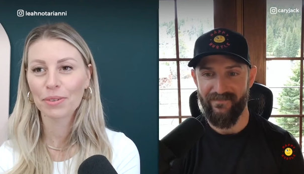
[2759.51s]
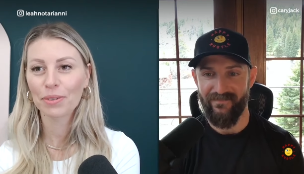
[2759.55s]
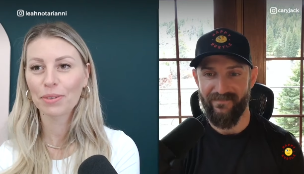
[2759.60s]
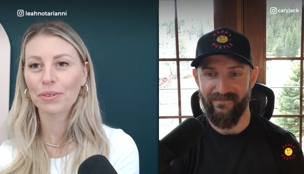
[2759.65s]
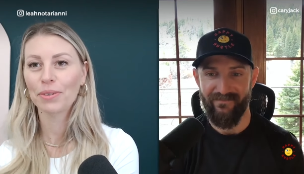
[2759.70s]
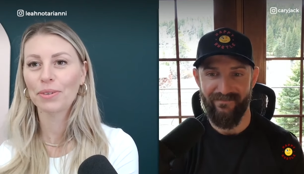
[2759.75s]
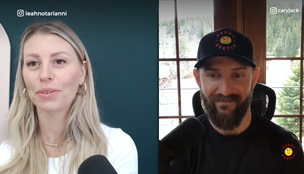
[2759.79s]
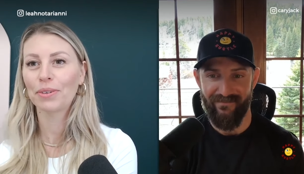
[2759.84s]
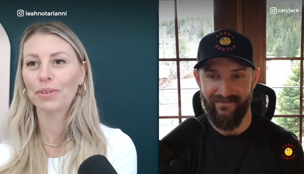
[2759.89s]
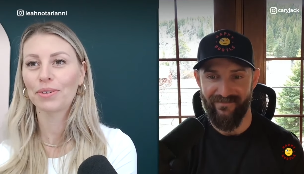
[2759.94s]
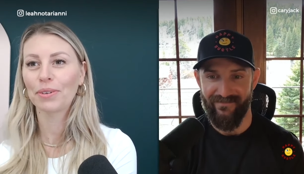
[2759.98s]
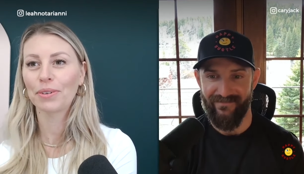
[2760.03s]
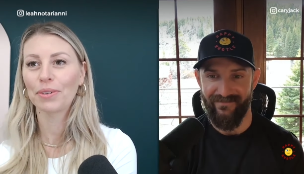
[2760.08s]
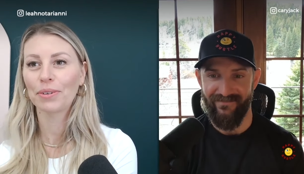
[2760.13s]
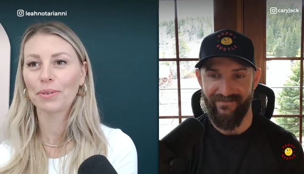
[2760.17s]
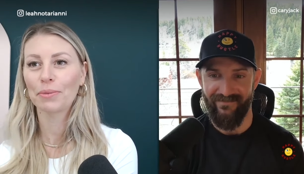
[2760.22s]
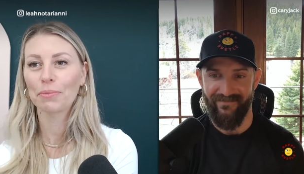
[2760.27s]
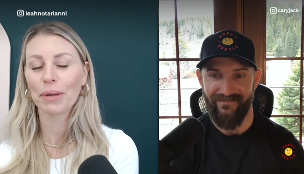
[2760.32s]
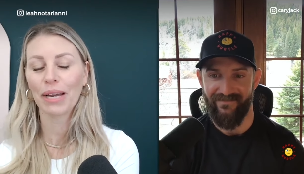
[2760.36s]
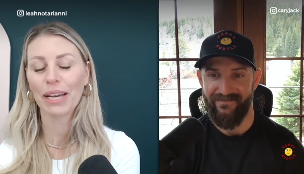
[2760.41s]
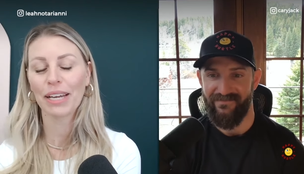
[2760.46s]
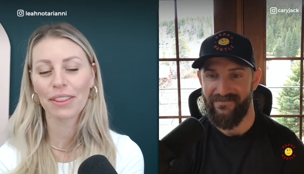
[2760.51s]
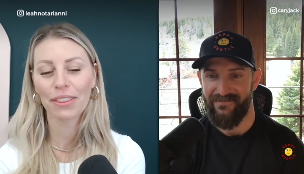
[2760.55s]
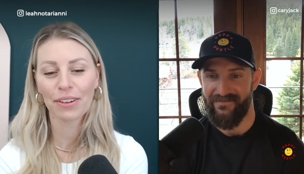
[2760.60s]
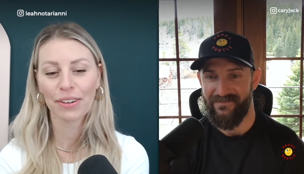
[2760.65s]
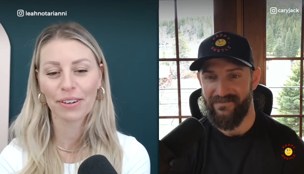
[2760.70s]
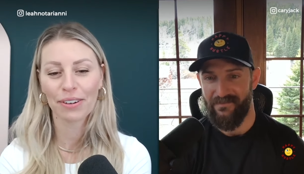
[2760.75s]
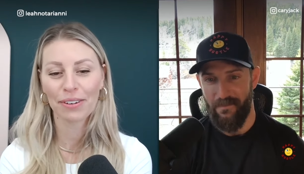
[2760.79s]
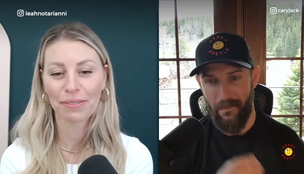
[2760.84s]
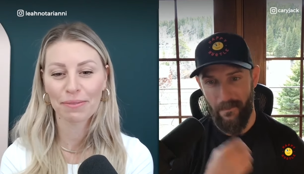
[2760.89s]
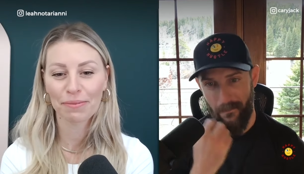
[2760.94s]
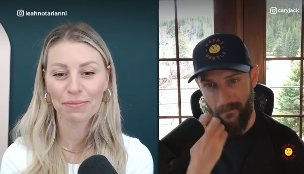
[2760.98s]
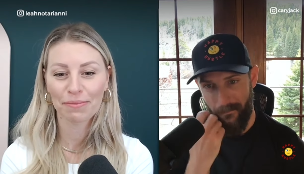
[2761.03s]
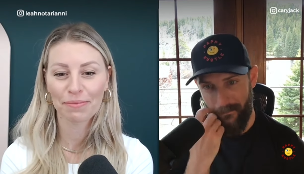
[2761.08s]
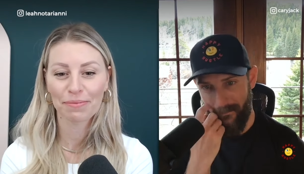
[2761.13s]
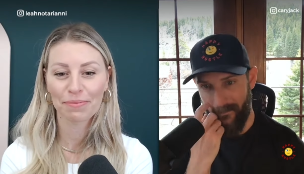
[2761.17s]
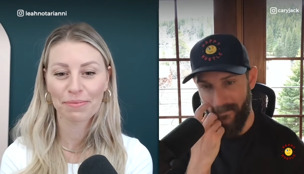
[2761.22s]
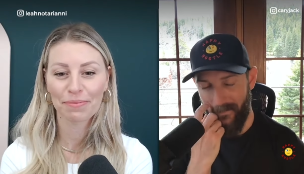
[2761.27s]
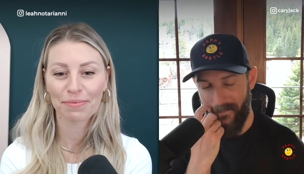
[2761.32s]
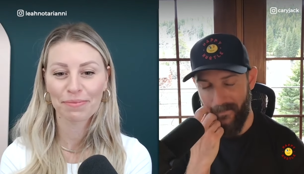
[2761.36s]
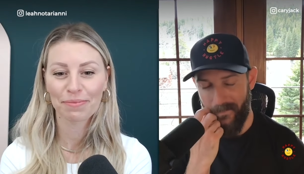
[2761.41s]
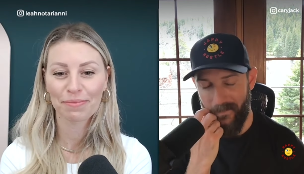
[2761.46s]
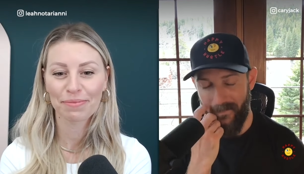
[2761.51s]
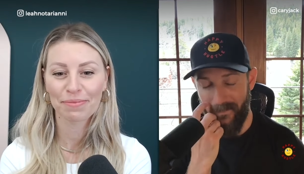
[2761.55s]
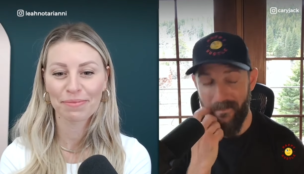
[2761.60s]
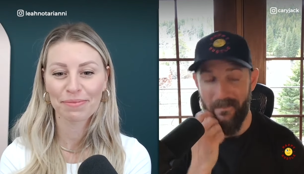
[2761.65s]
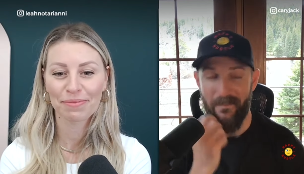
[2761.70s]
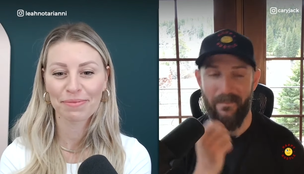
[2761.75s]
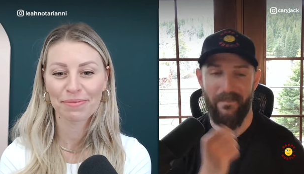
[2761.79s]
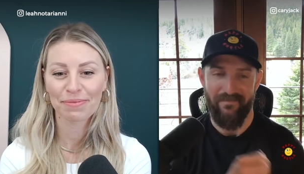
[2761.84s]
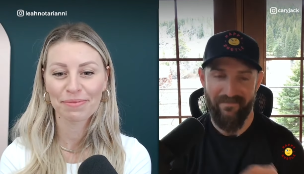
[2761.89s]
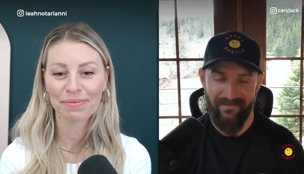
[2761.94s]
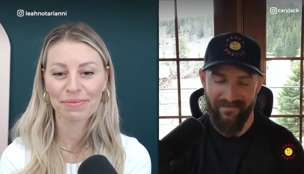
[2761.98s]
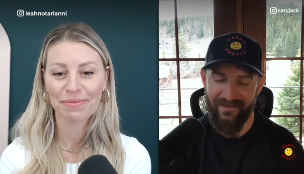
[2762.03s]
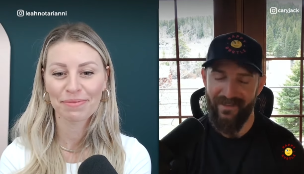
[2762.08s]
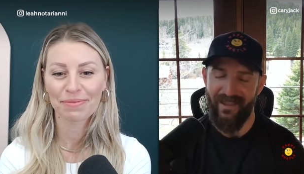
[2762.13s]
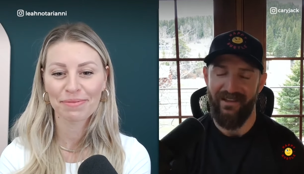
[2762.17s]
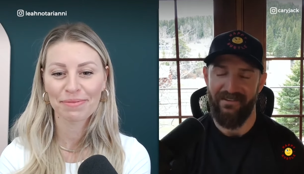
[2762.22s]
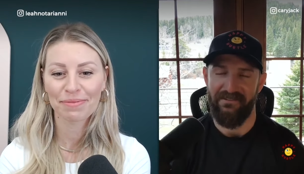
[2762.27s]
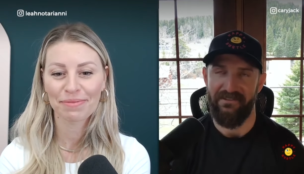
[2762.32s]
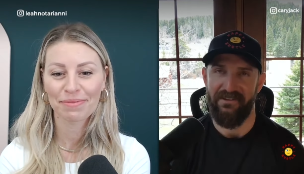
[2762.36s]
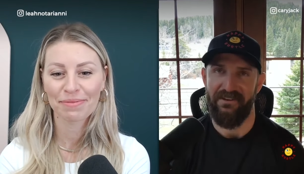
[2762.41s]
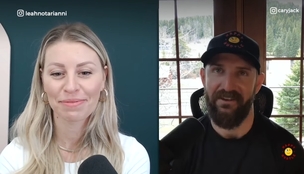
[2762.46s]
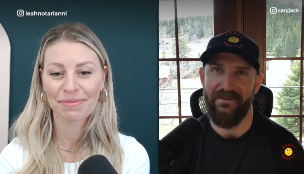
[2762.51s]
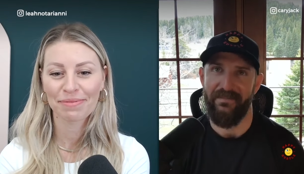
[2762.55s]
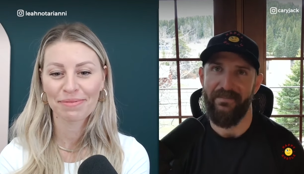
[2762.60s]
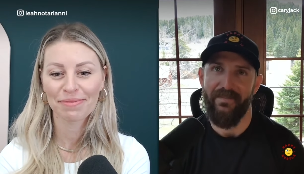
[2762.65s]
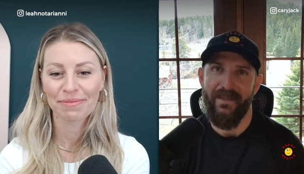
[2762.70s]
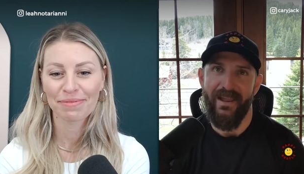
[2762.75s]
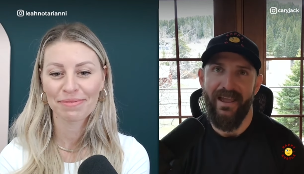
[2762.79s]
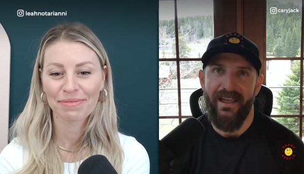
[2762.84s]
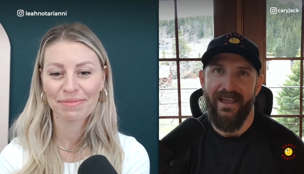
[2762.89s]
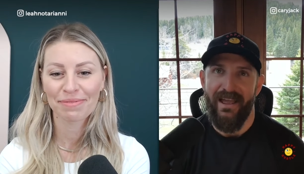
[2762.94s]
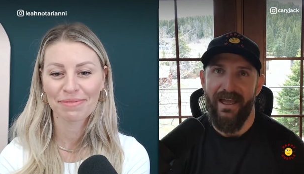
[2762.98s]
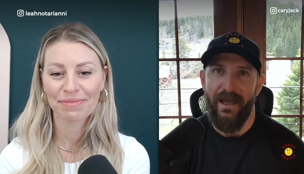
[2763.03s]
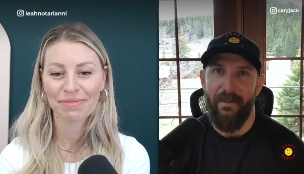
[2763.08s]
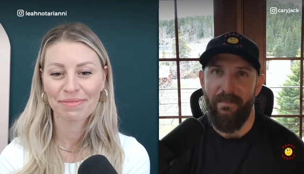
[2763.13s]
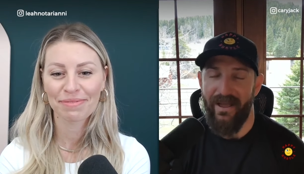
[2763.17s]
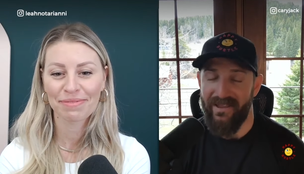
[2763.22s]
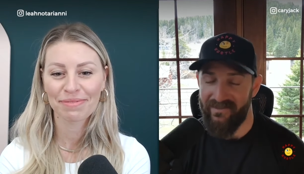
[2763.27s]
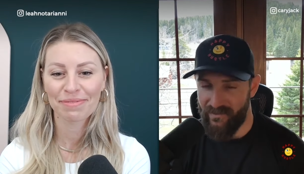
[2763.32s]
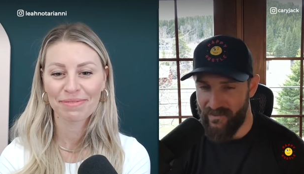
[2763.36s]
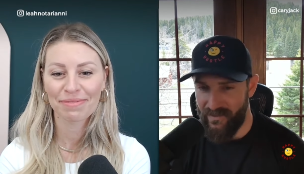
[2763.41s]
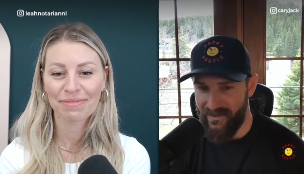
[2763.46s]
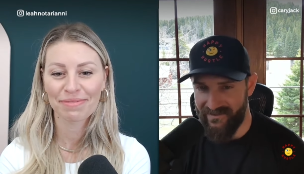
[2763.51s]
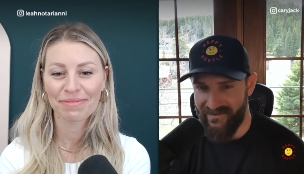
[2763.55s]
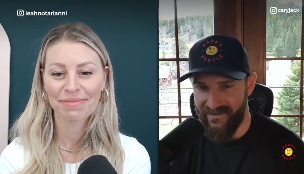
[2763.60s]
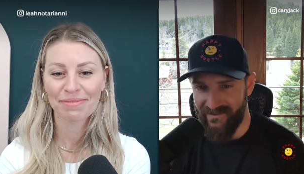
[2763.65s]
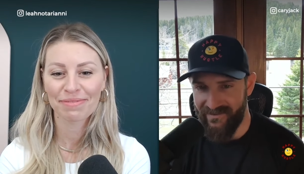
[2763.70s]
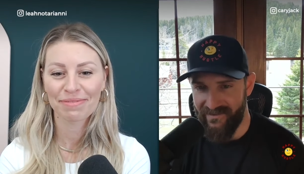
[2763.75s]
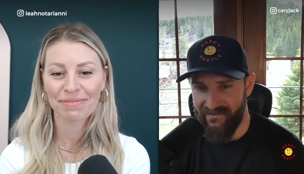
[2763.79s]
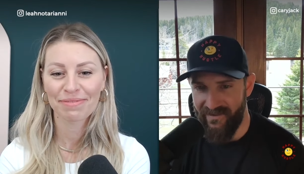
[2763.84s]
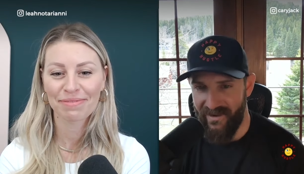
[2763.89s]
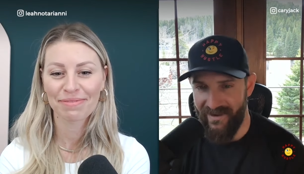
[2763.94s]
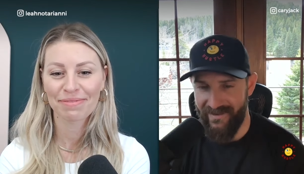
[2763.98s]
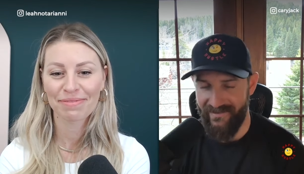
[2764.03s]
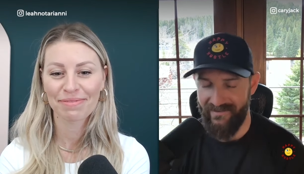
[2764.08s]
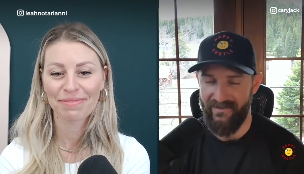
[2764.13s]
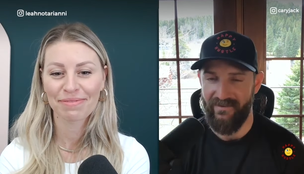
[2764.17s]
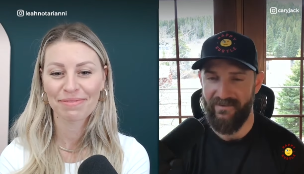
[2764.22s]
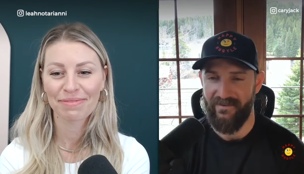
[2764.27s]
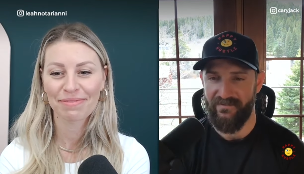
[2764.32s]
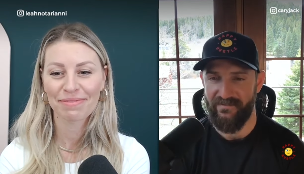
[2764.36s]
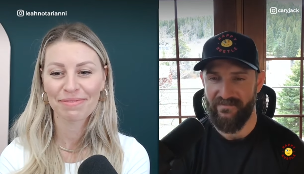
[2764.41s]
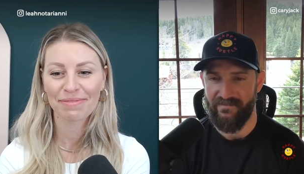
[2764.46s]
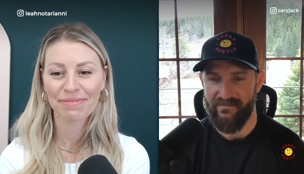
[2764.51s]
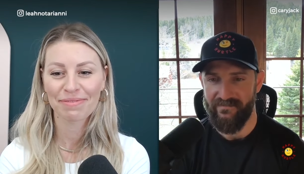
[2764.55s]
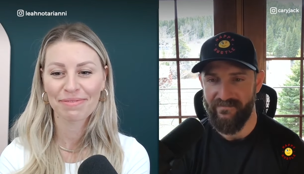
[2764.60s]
Speaker 1: Ooh, Panther.
Speaker 2: Hmm. I see it. Best business advice.